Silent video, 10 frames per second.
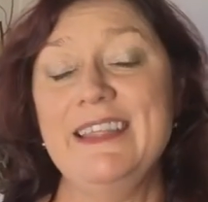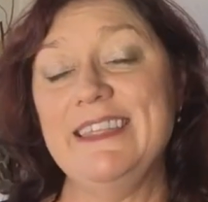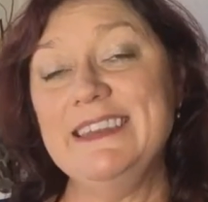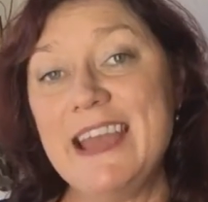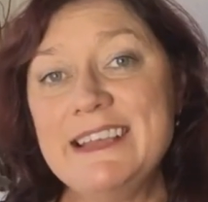
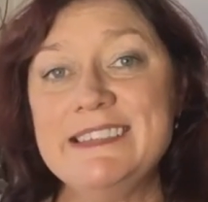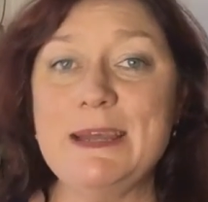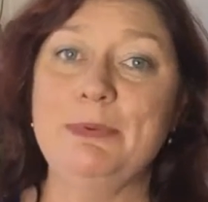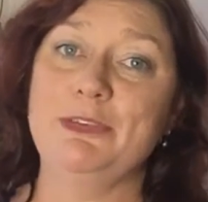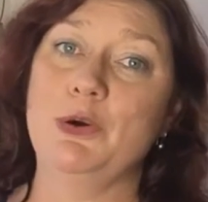The next
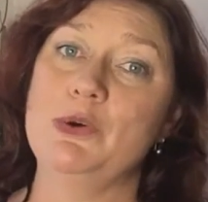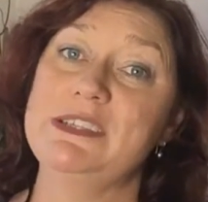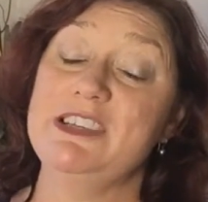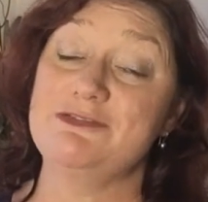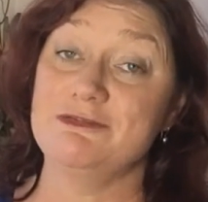step, of
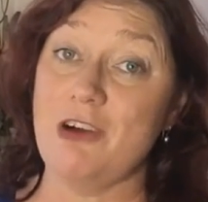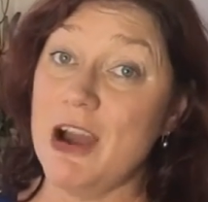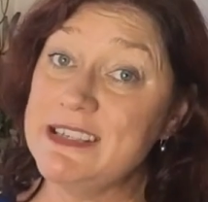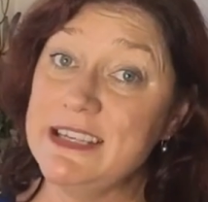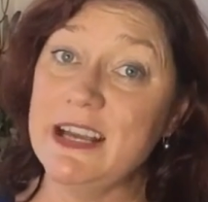course, is
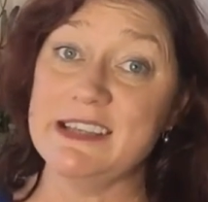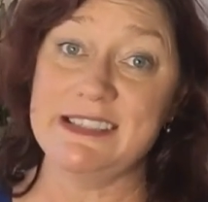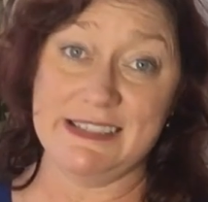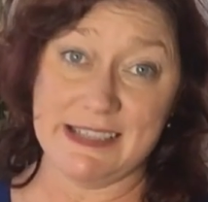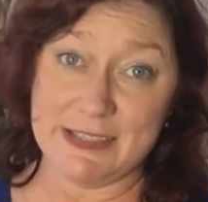writing a
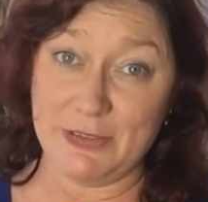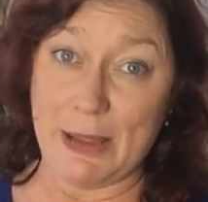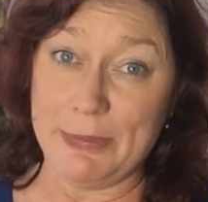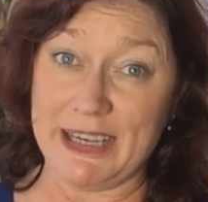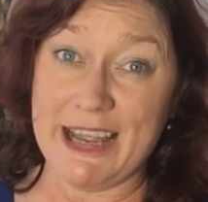successful
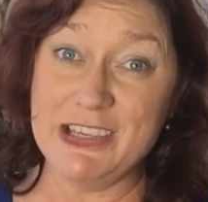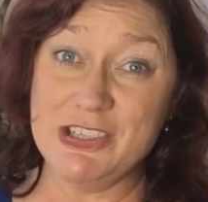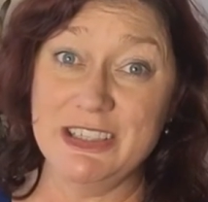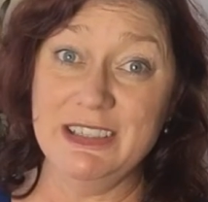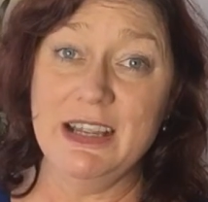
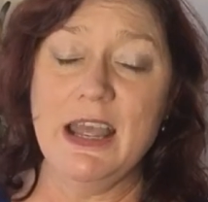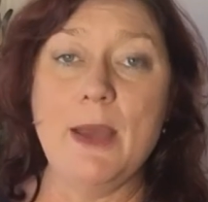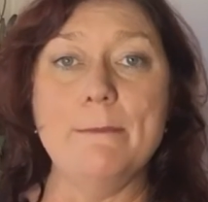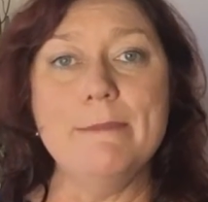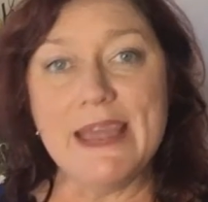application,
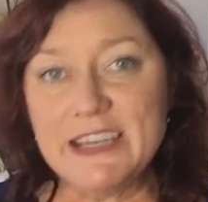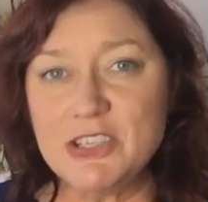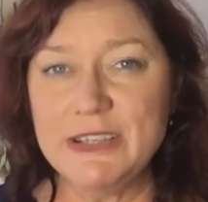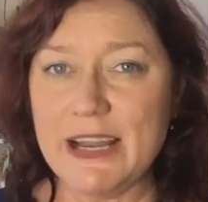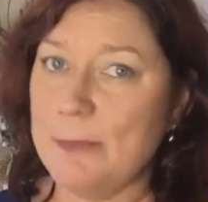
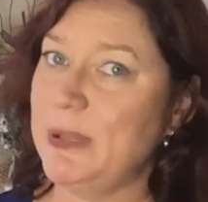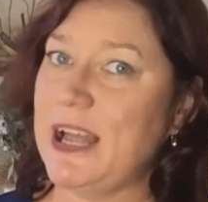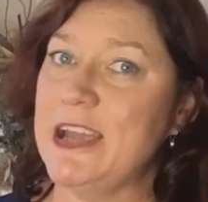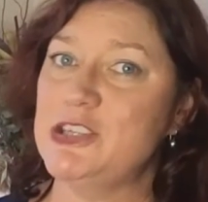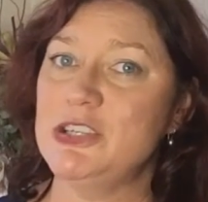managing that
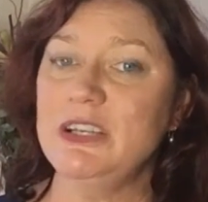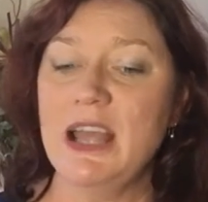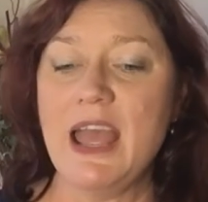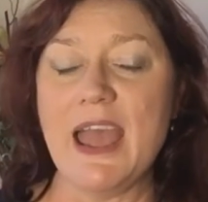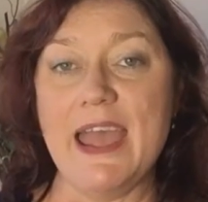application,
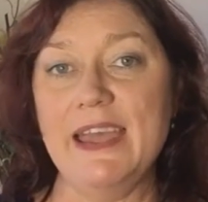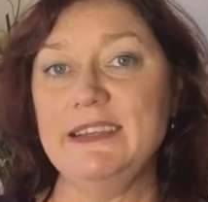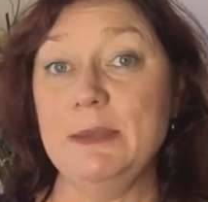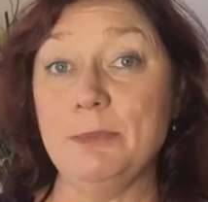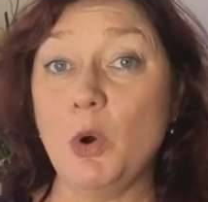
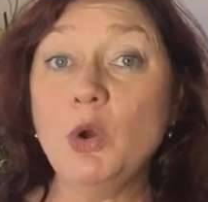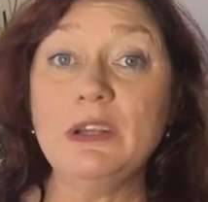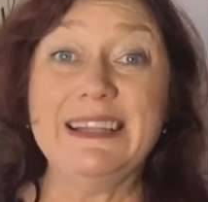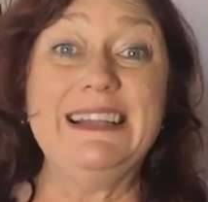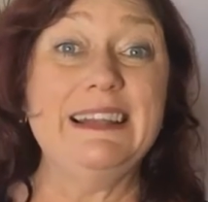and
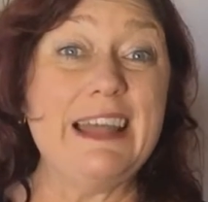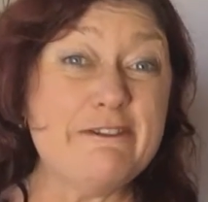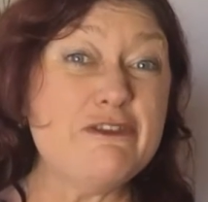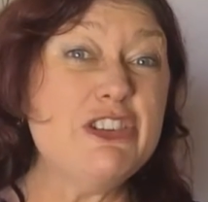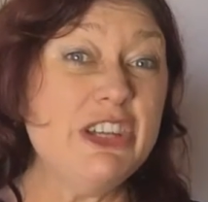importantly,
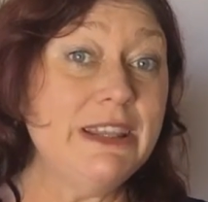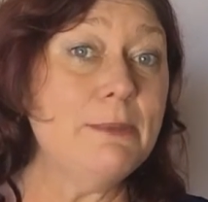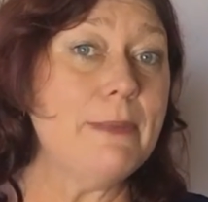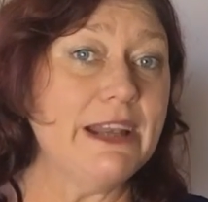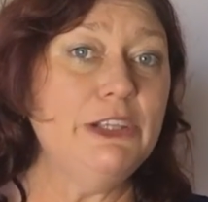leveraging
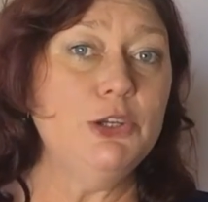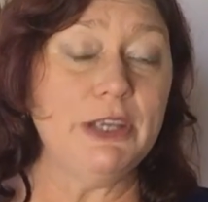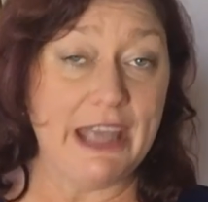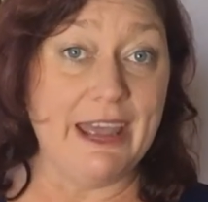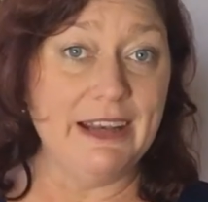the money you
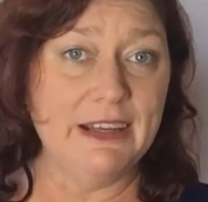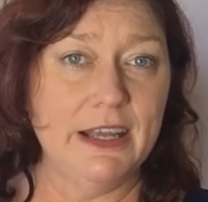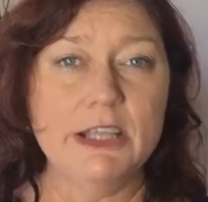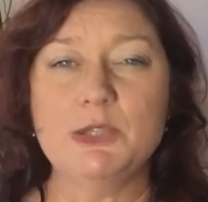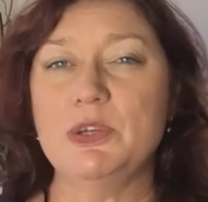get
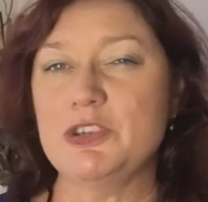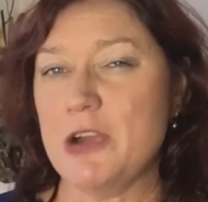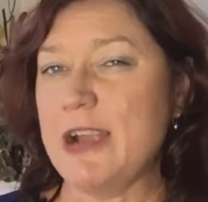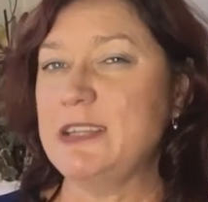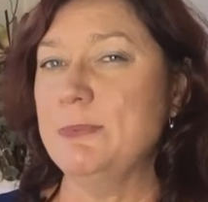to
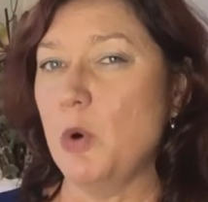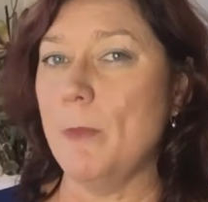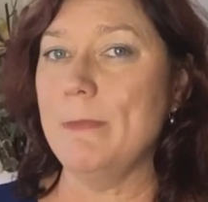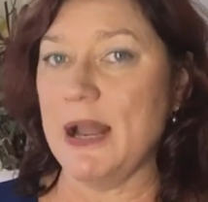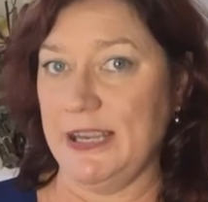attract more
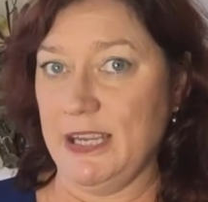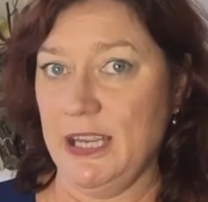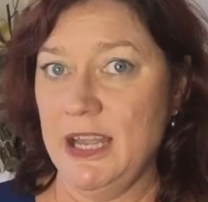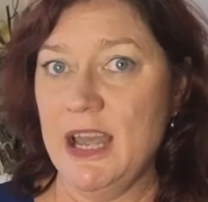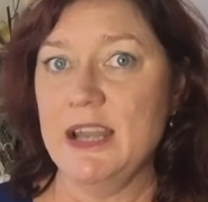money.
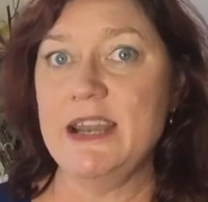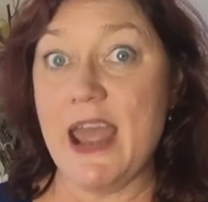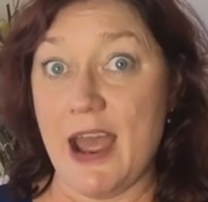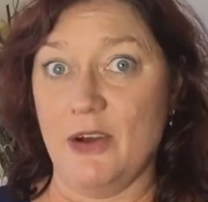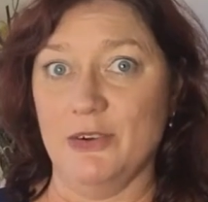
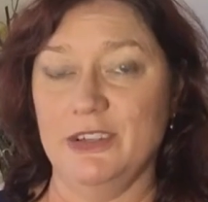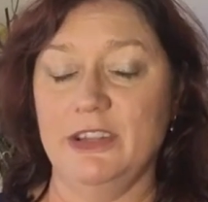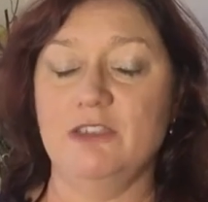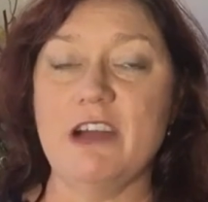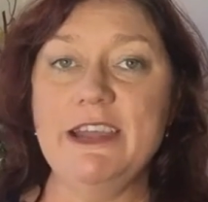Now,
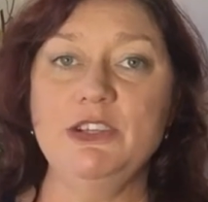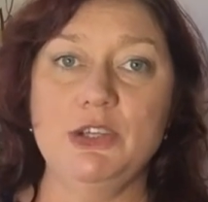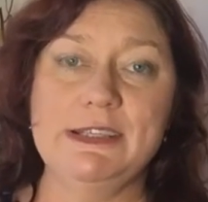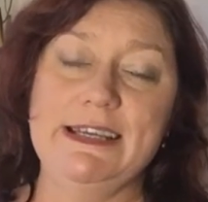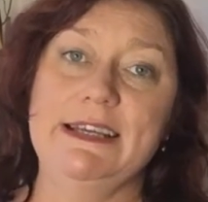the great
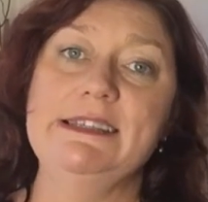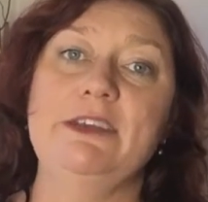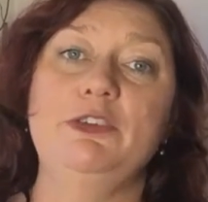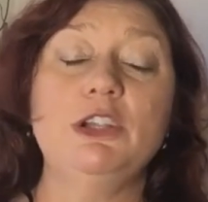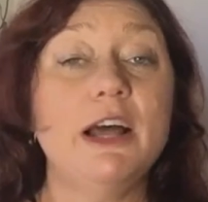news is
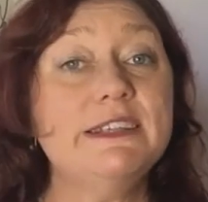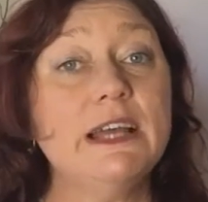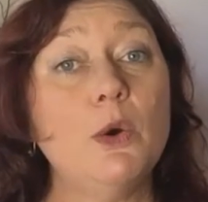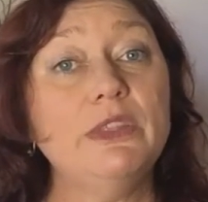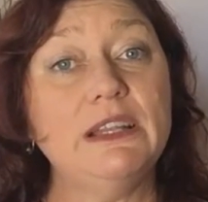if you'd like to
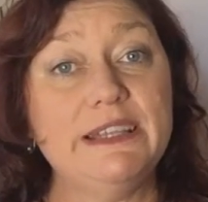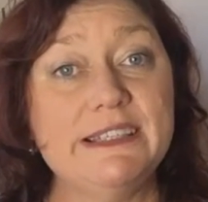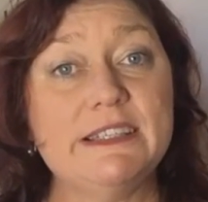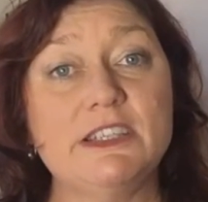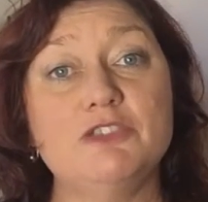go on the
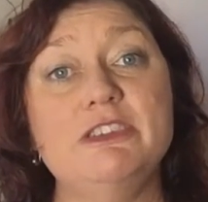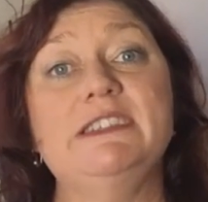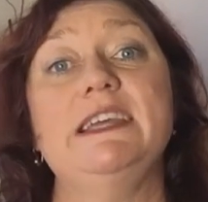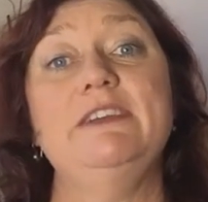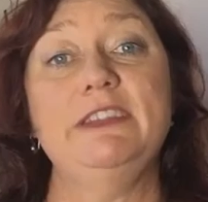list to
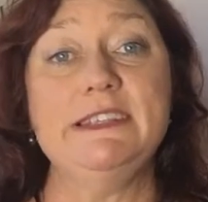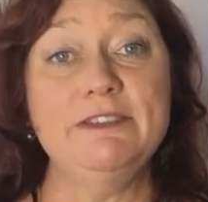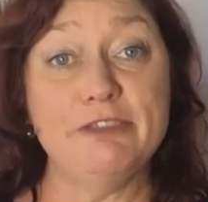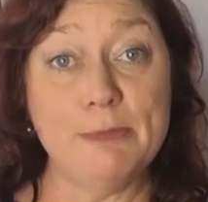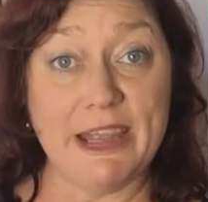receive this
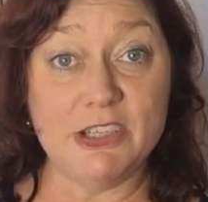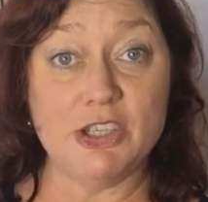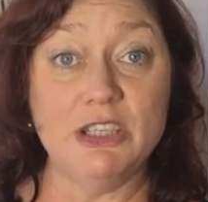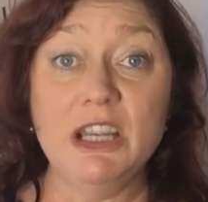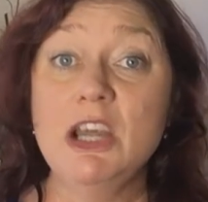
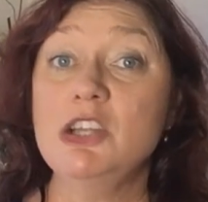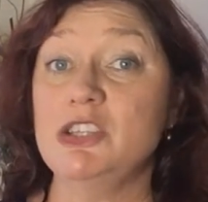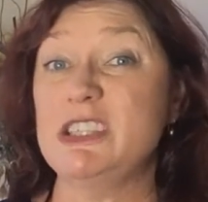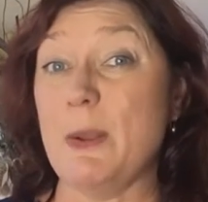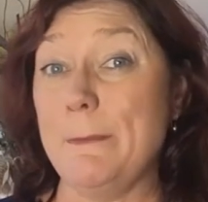information,
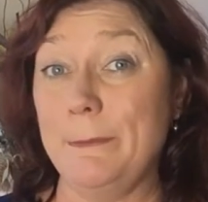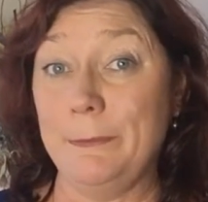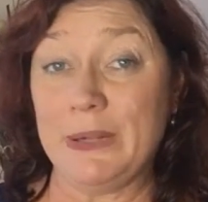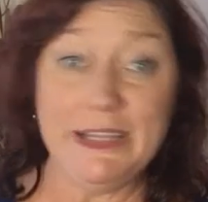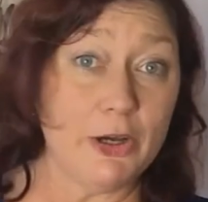just
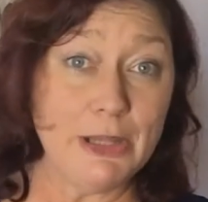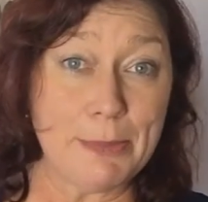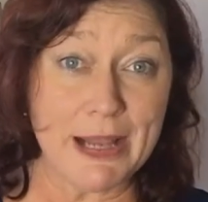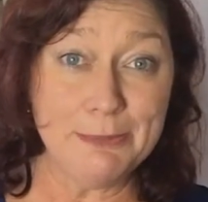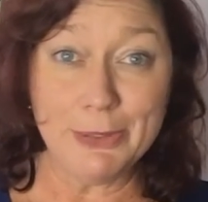click on the
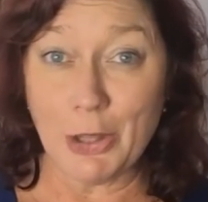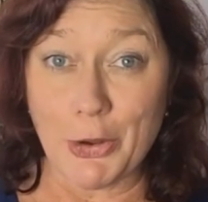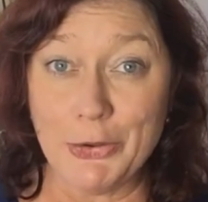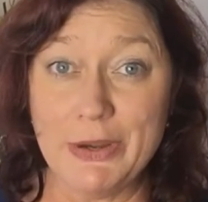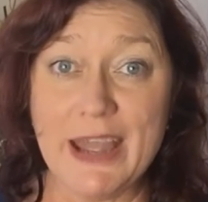button
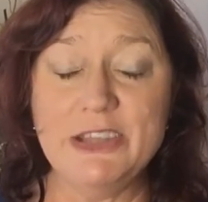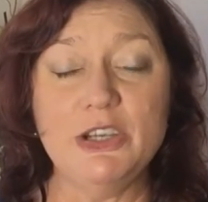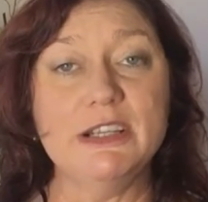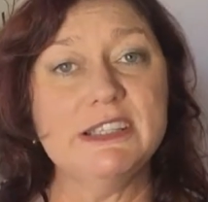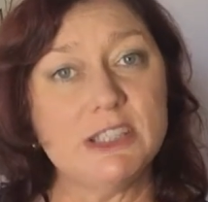below and
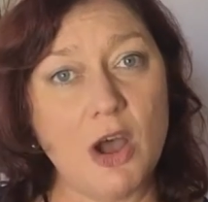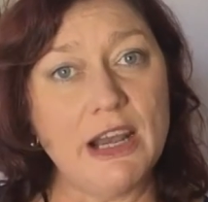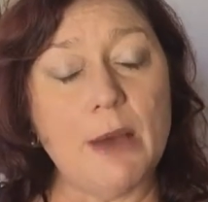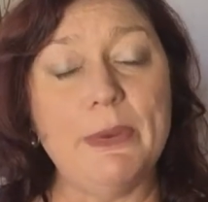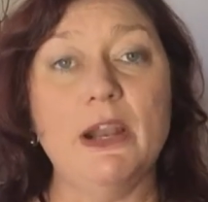you can
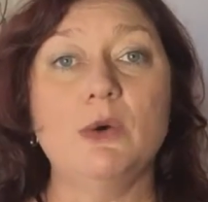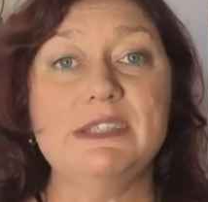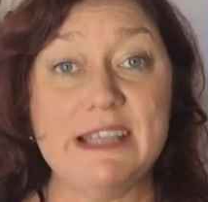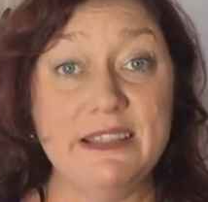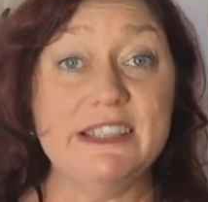sign up and I'll
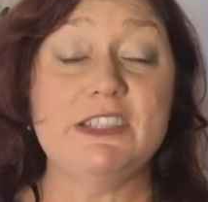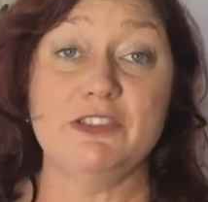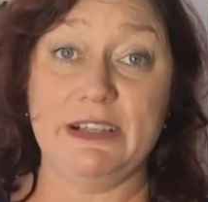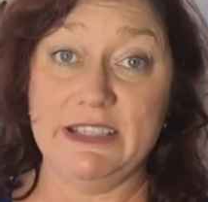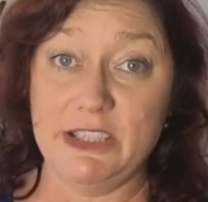send this
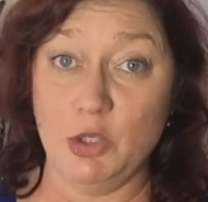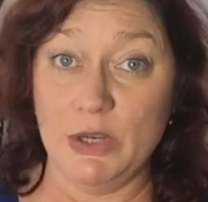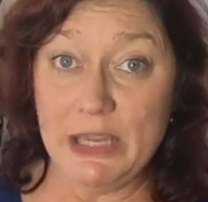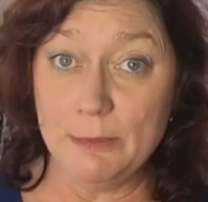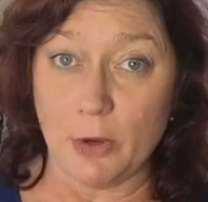directly to your
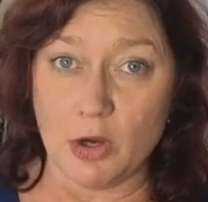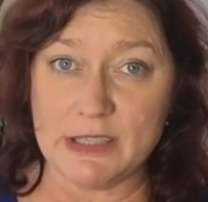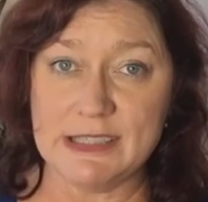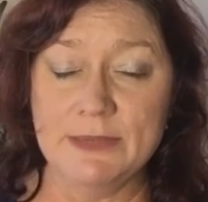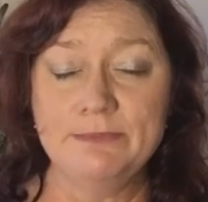
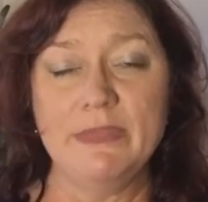inbox.